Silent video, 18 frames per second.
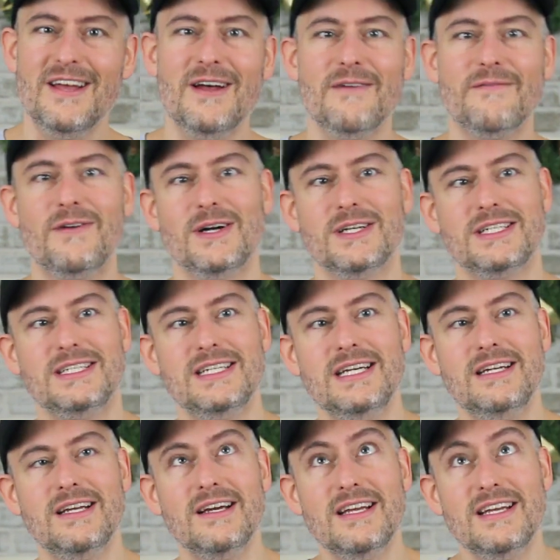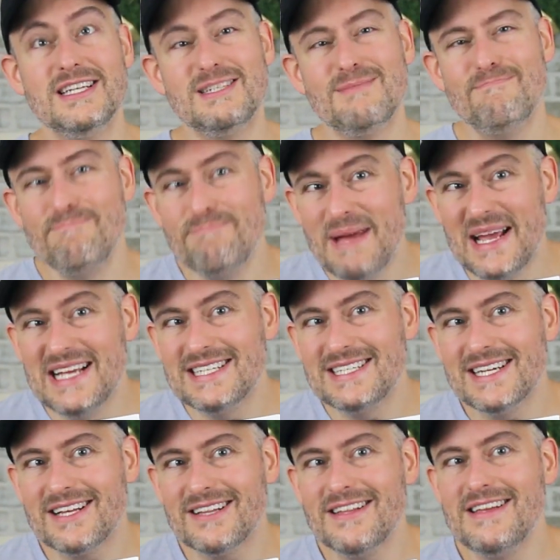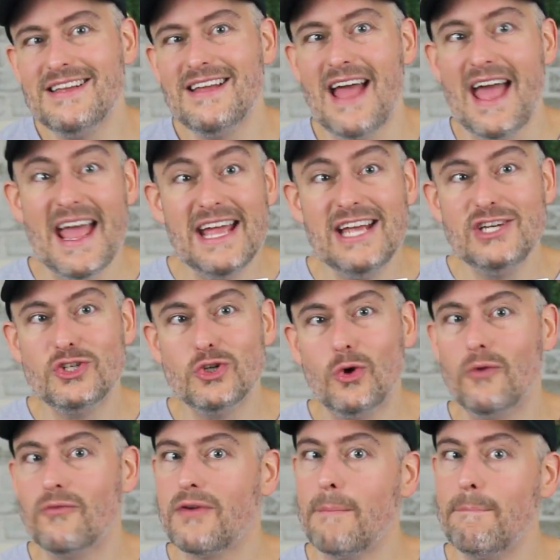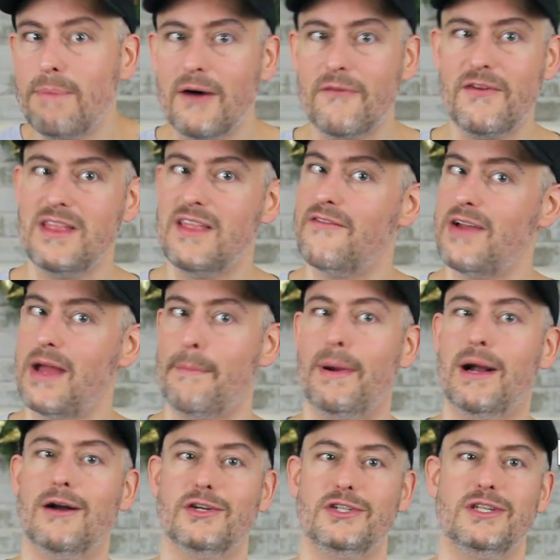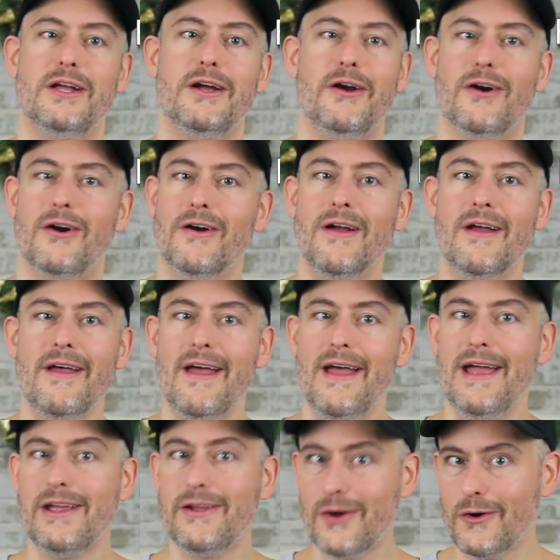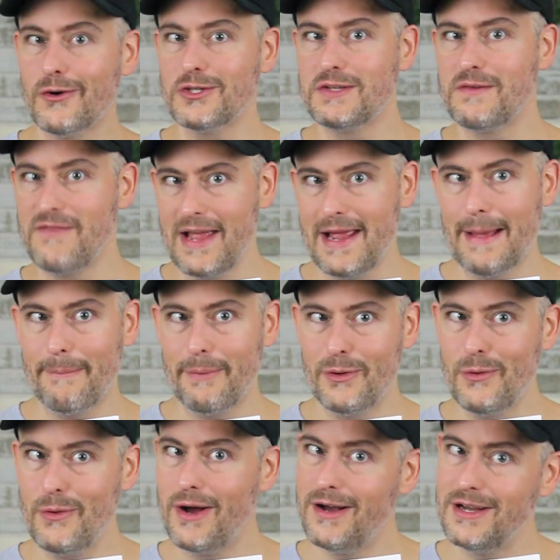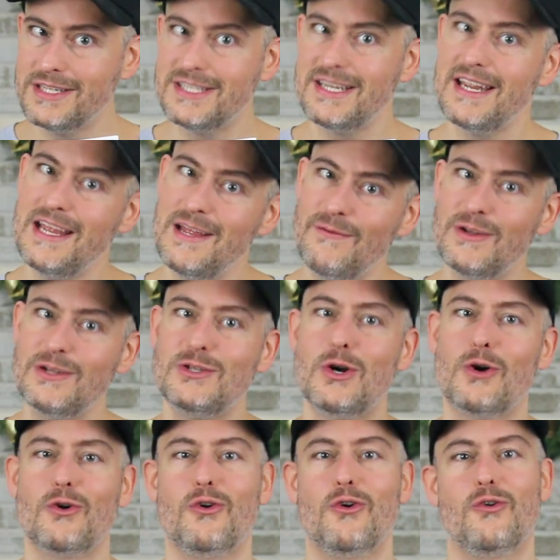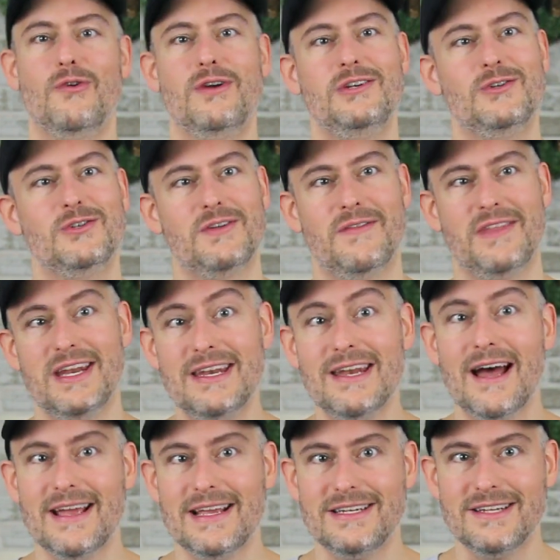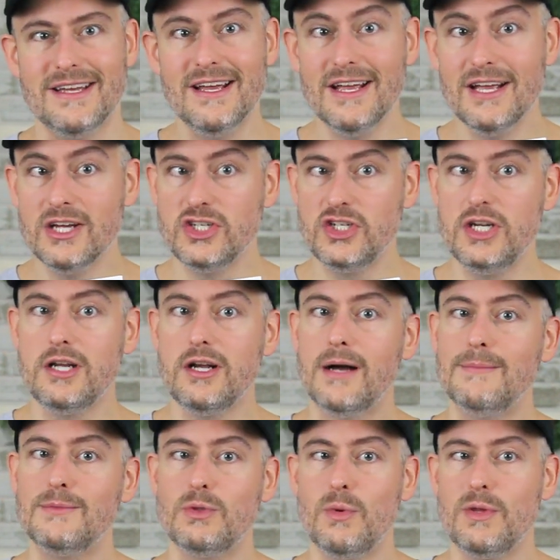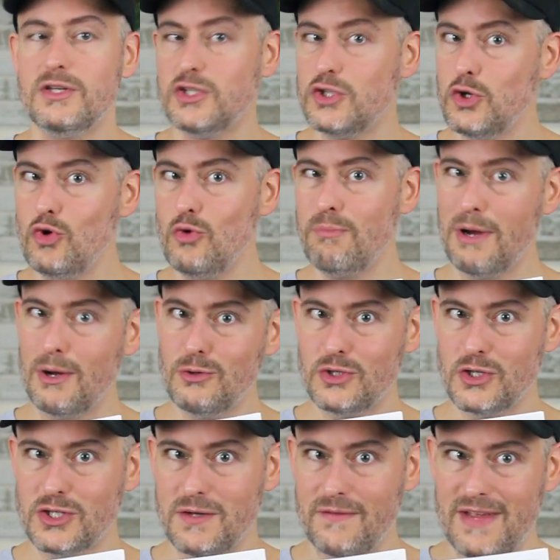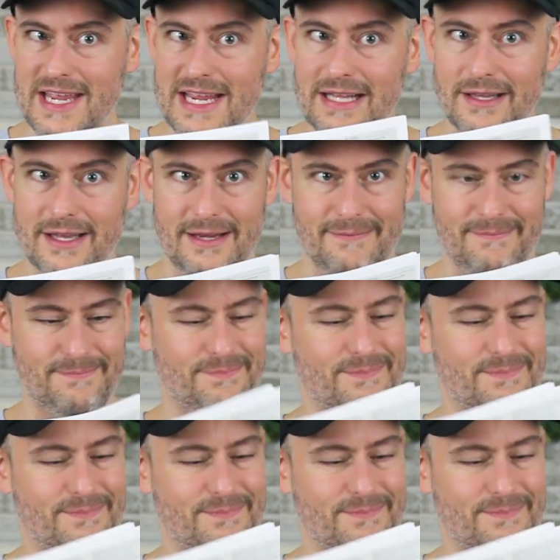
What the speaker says: Faustina is basically Angel from Buffy the Vampire Slayer, a cursed vamp who hunts even darker creatures of the night. She comes with 2 potions of healing.